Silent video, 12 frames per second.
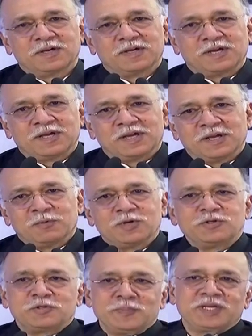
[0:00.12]
I
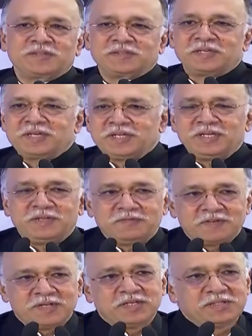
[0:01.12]
want to make three
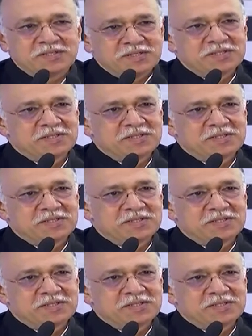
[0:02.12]
very